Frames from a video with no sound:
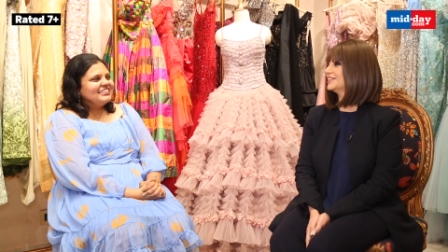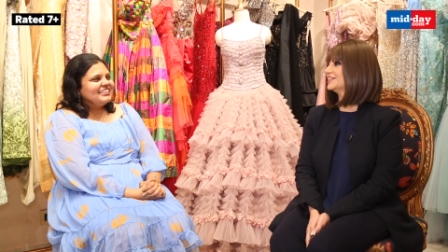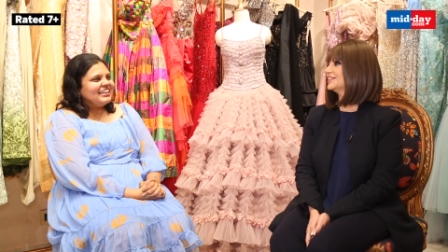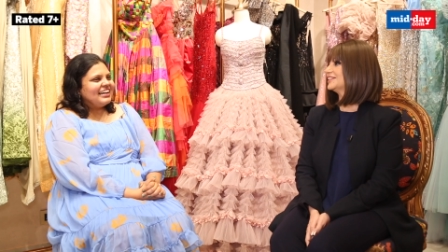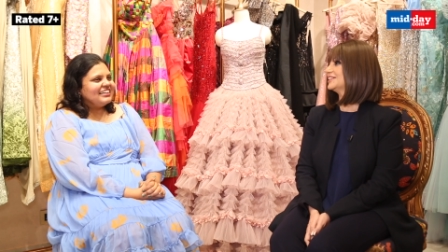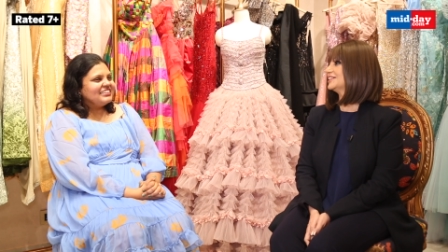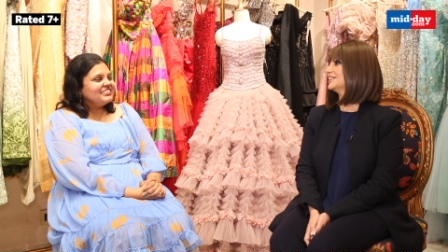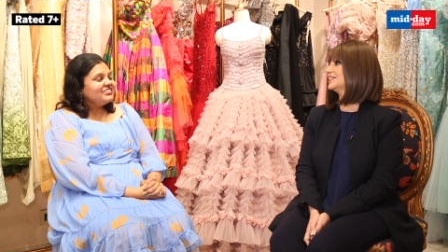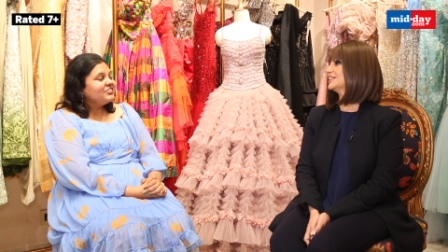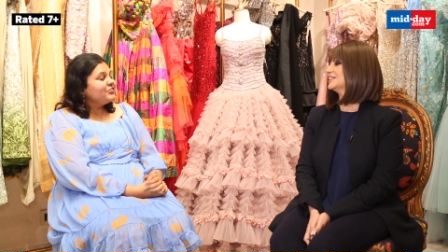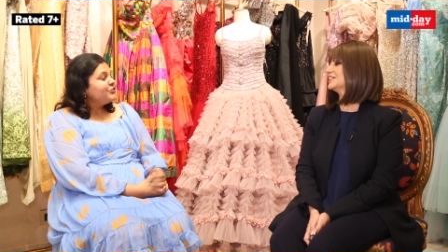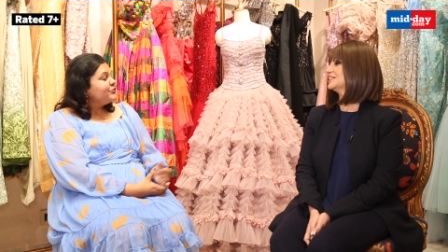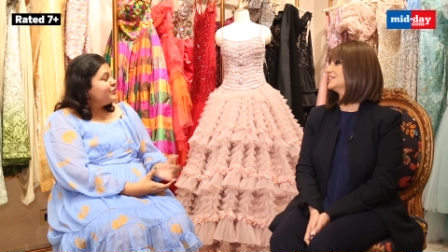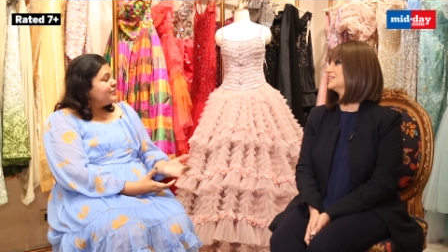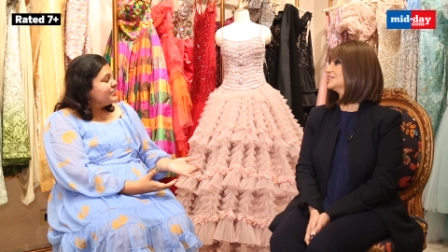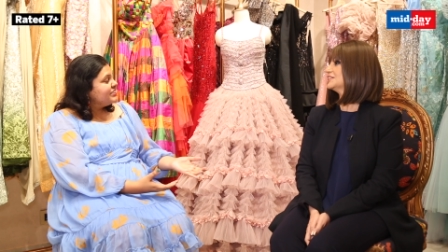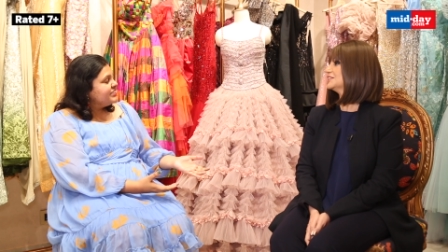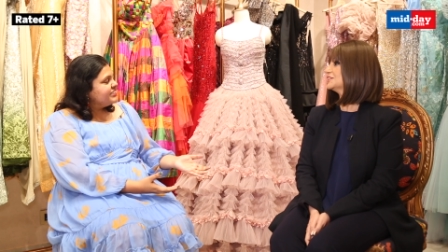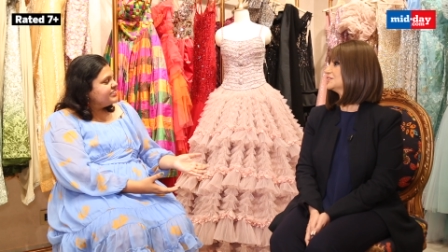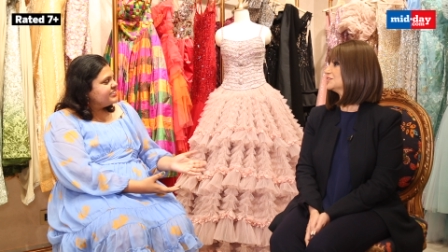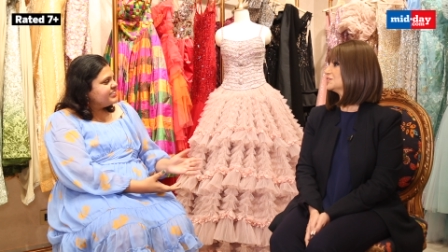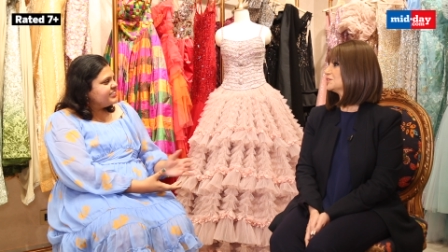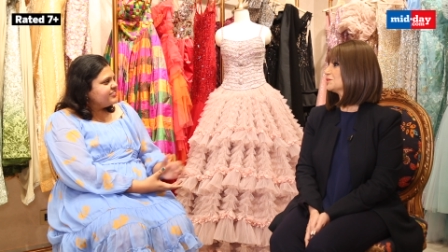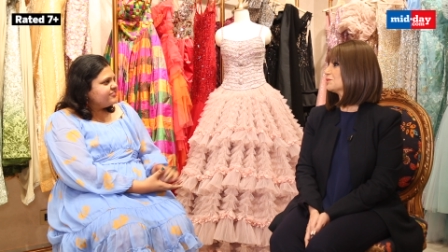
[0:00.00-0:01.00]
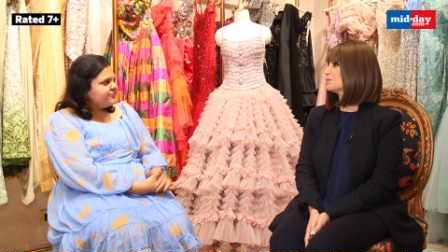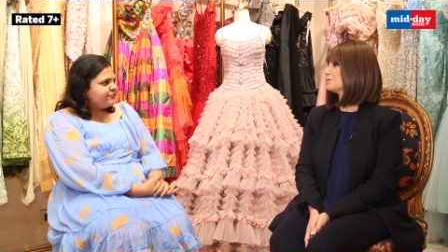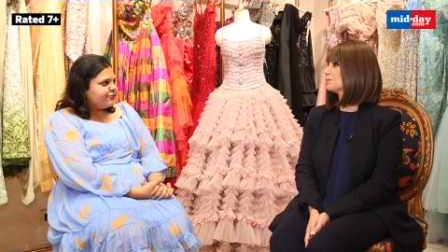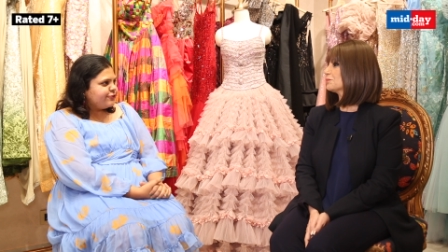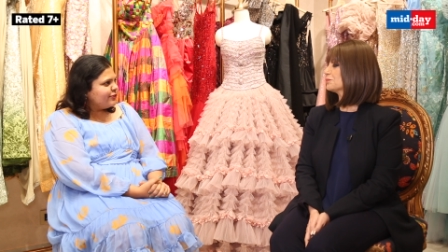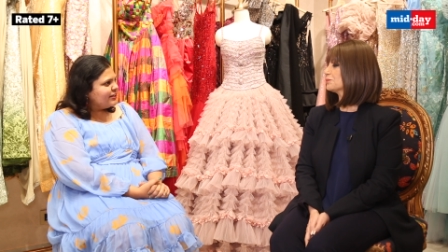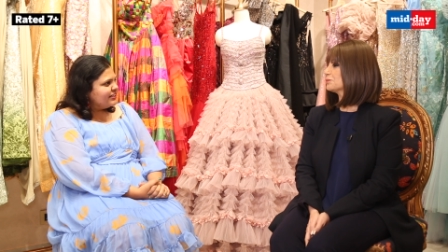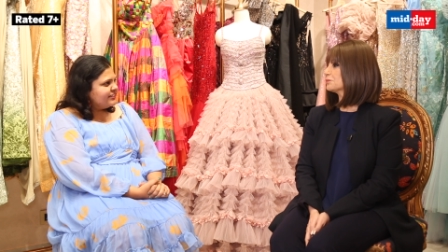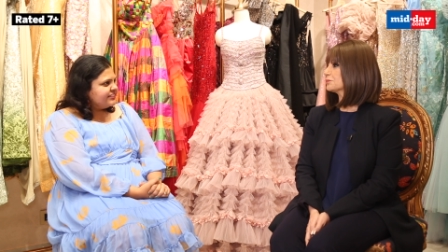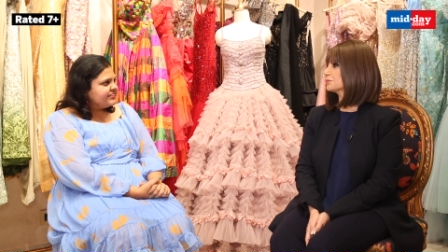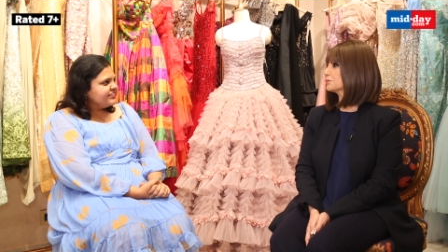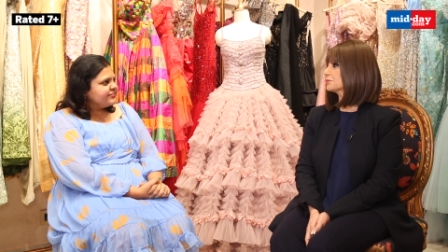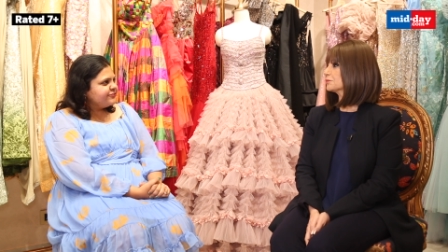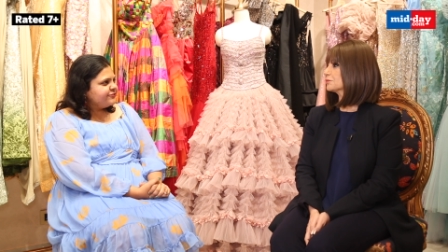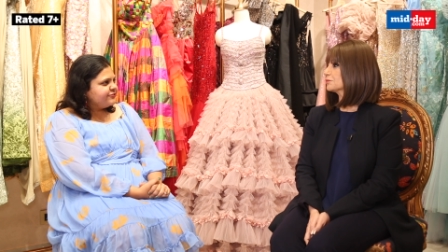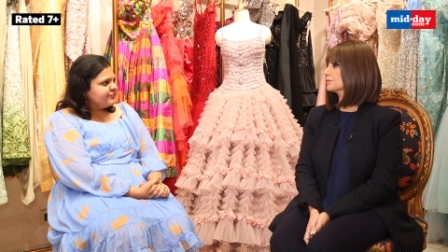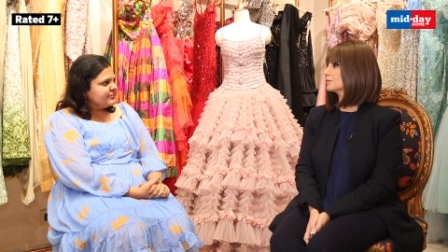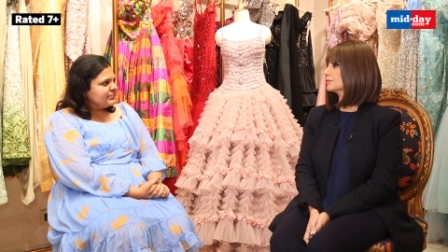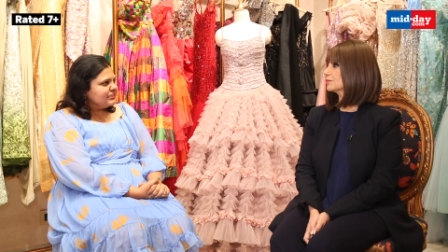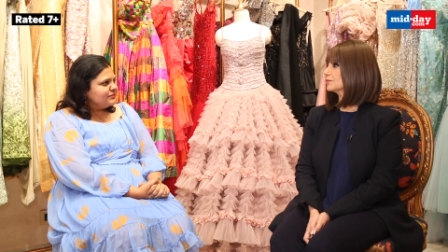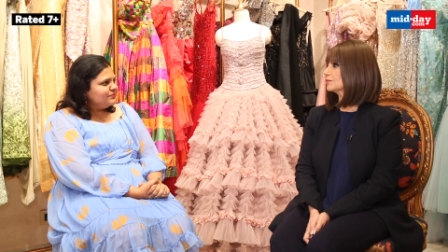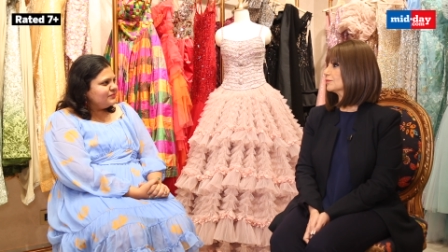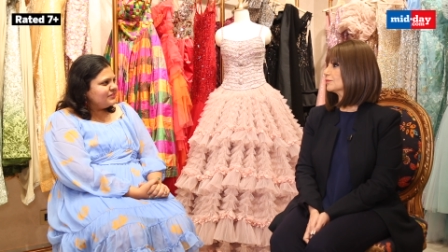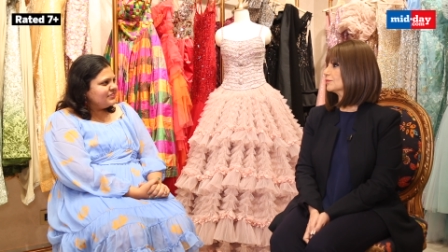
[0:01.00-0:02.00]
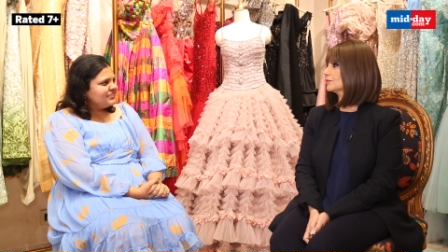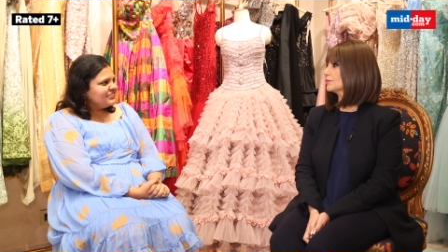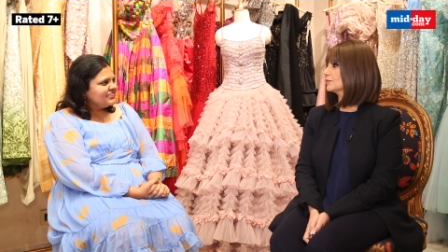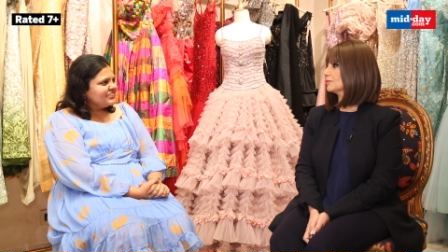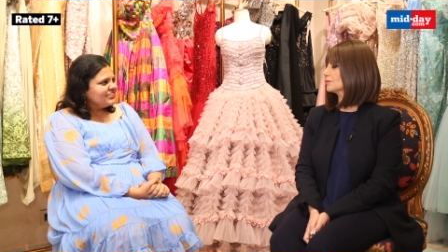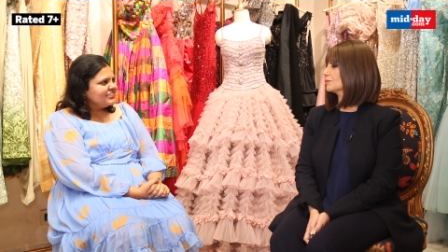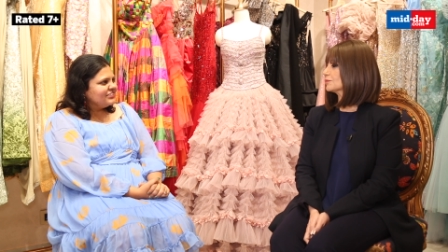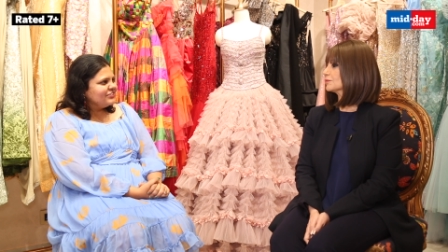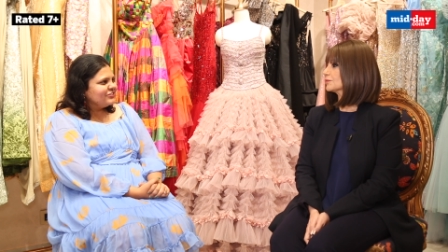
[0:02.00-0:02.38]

and you are nearing 400 films